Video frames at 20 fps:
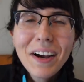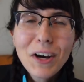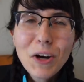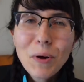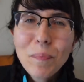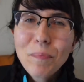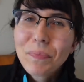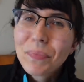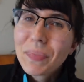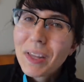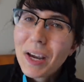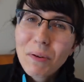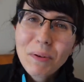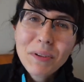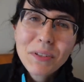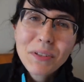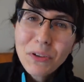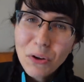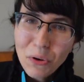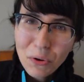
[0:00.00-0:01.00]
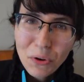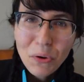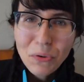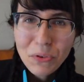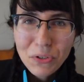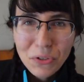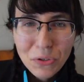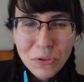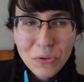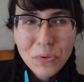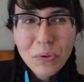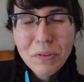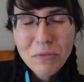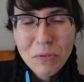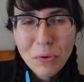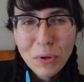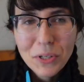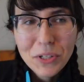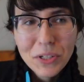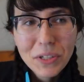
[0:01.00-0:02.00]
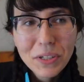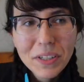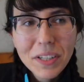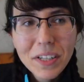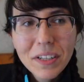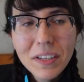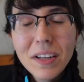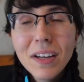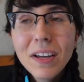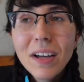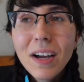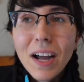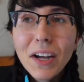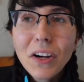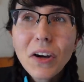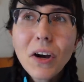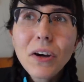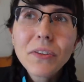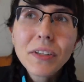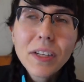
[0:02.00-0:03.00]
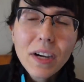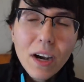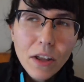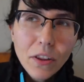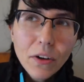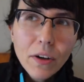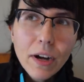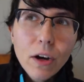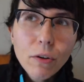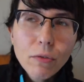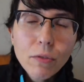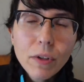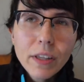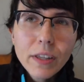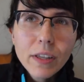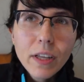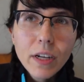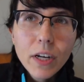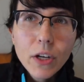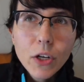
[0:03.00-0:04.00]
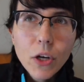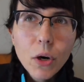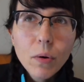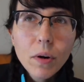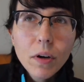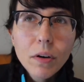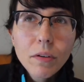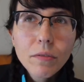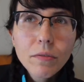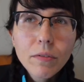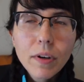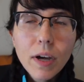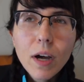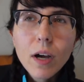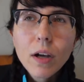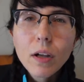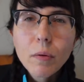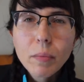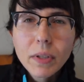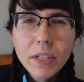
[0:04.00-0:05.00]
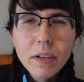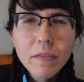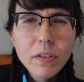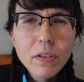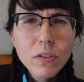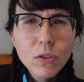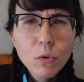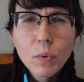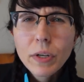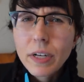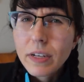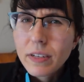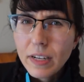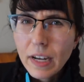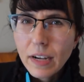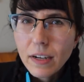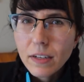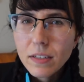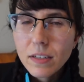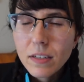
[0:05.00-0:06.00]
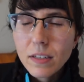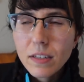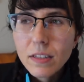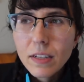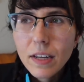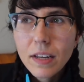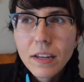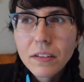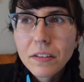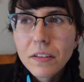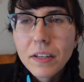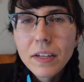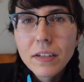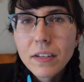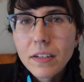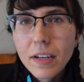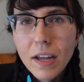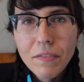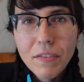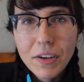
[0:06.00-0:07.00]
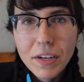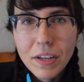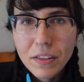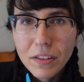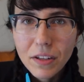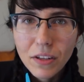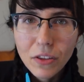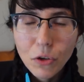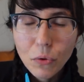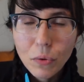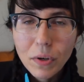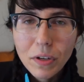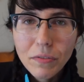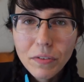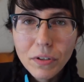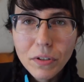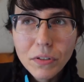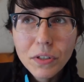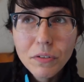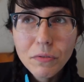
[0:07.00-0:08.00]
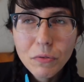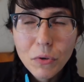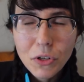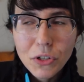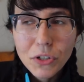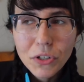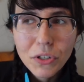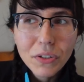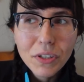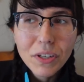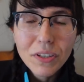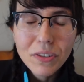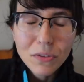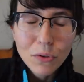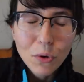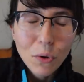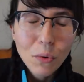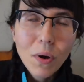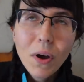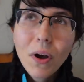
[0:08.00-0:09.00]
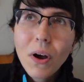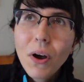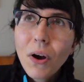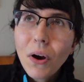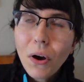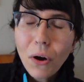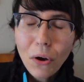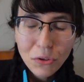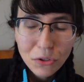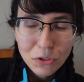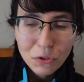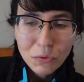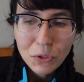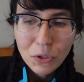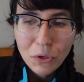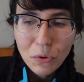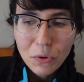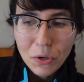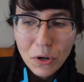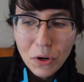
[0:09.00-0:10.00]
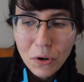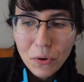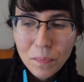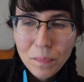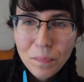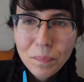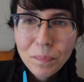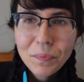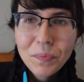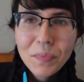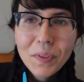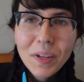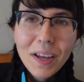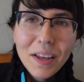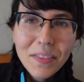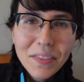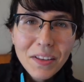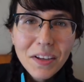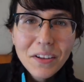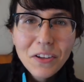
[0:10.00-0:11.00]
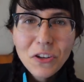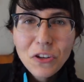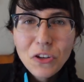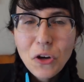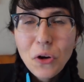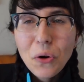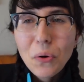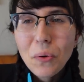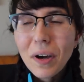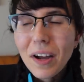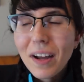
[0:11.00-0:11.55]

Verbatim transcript: um, that was a no-go too, unfortunately. I called the other outlet that I know of, uh, I believe it's the one in Texas, and they didn't have anything in the Greenfield, unfortunately, so also a no-go. And then, you know,